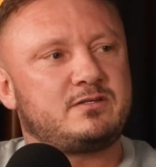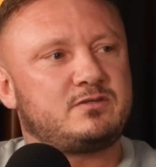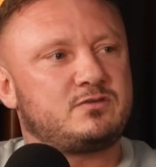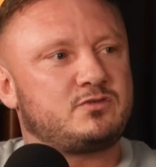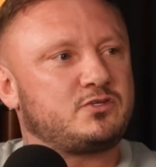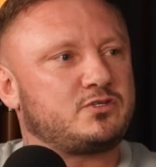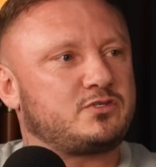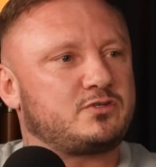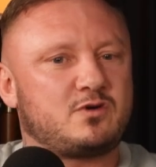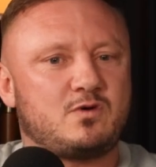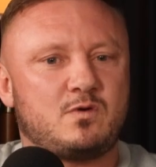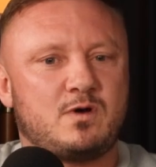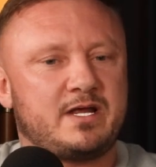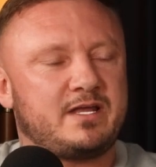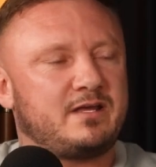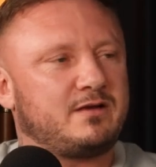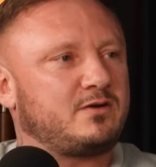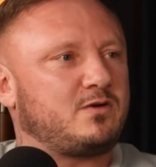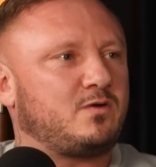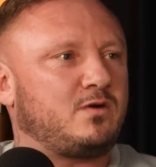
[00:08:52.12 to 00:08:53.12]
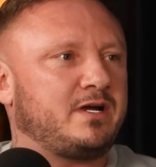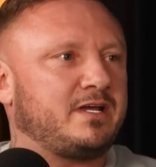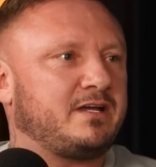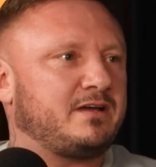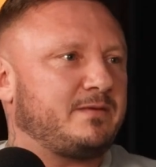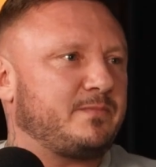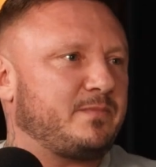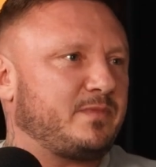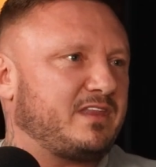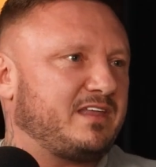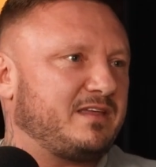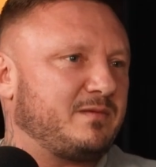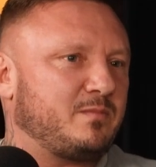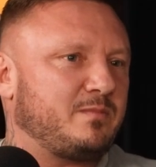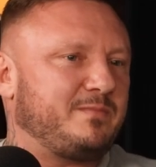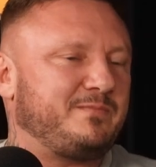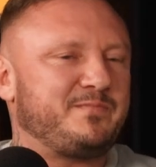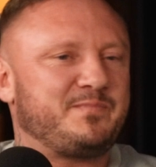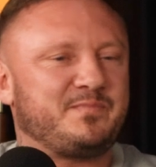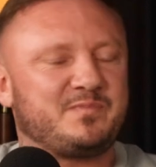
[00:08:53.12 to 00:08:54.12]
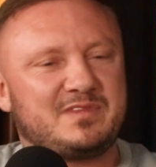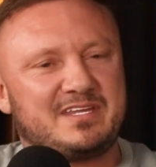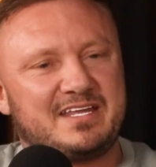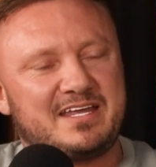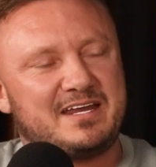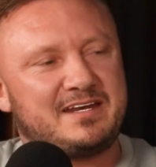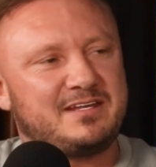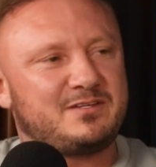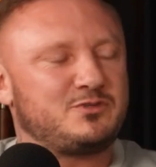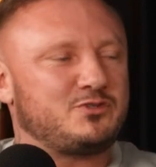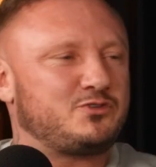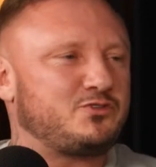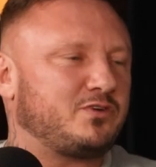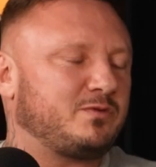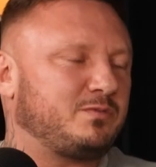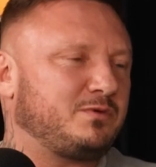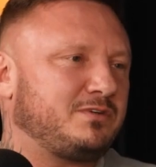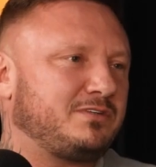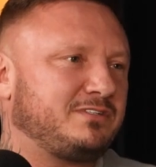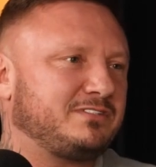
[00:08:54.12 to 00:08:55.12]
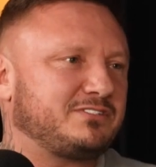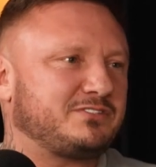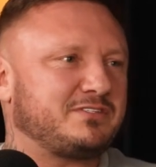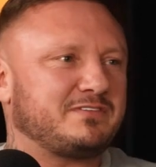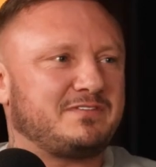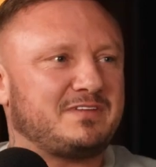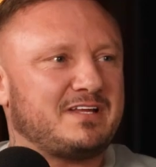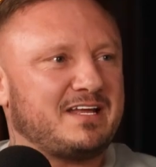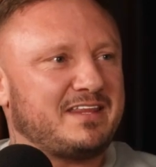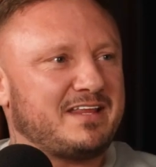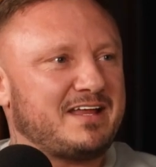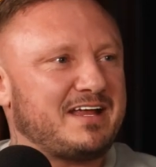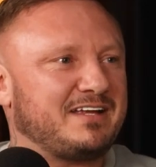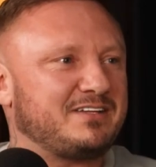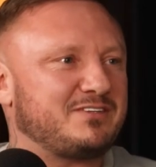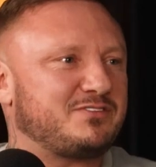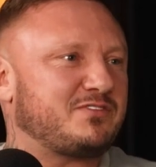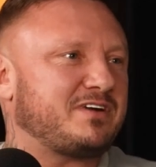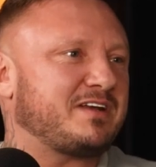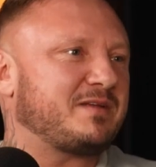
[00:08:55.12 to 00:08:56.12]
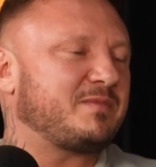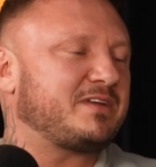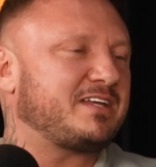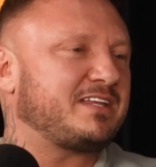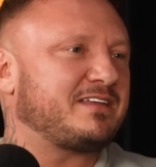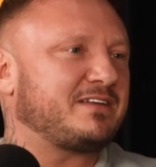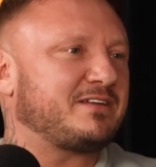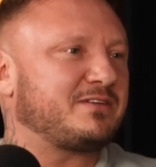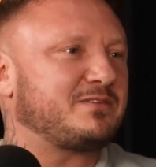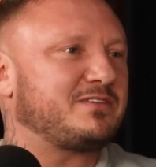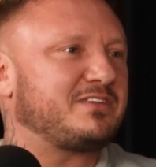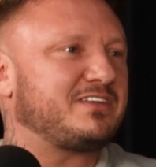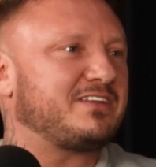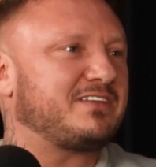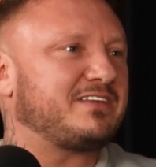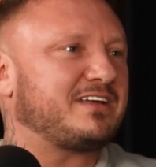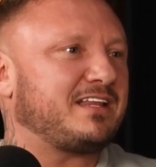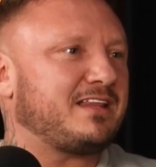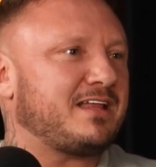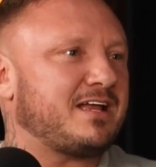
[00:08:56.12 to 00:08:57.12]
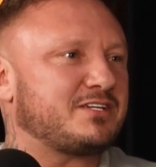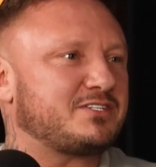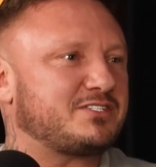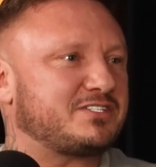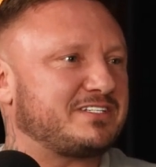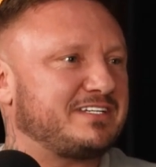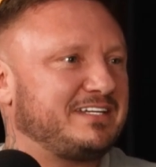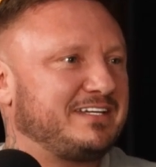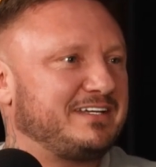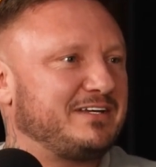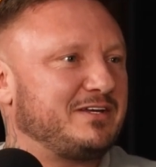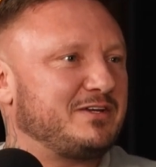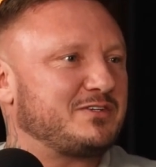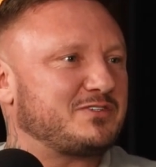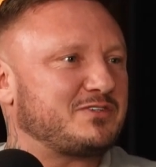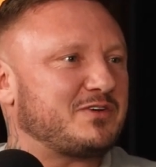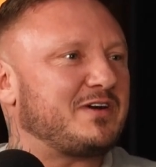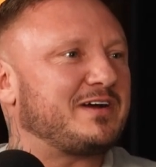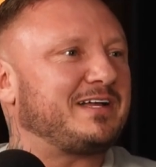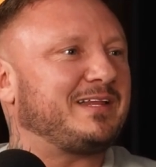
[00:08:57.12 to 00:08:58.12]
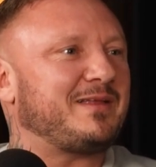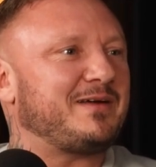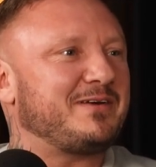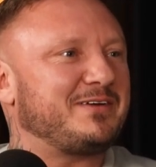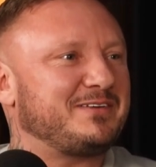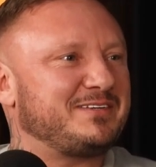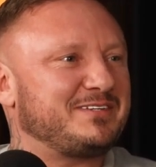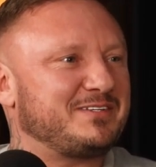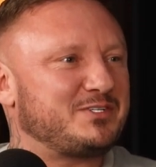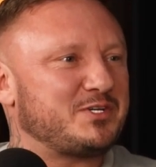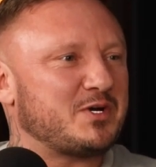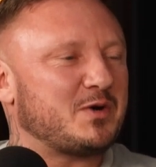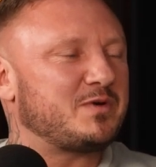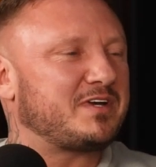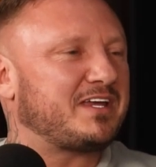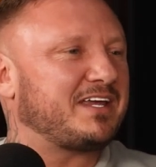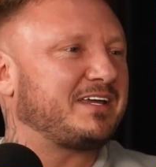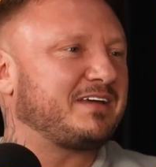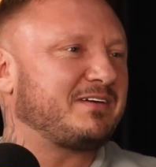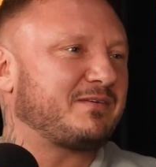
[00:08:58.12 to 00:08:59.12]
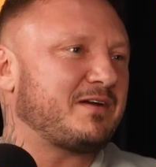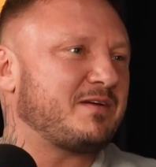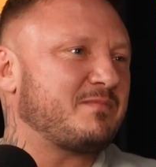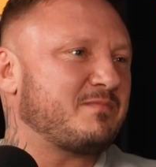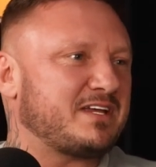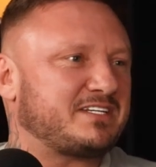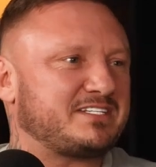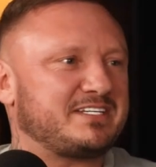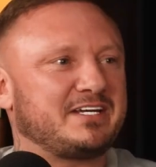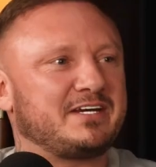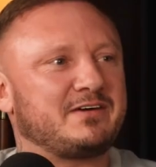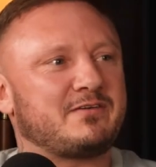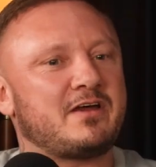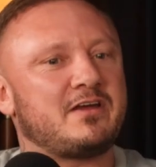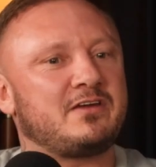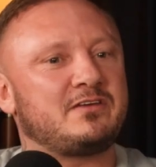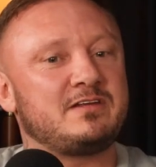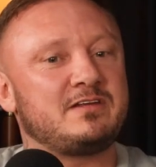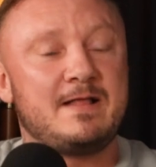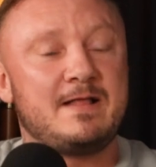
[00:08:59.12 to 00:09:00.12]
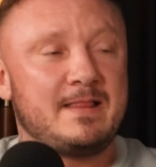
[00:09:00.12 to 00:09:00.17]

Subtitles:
Just quiet, getting into trouble, stuff like that. Try to be the class sort of clown, joking around, messing around.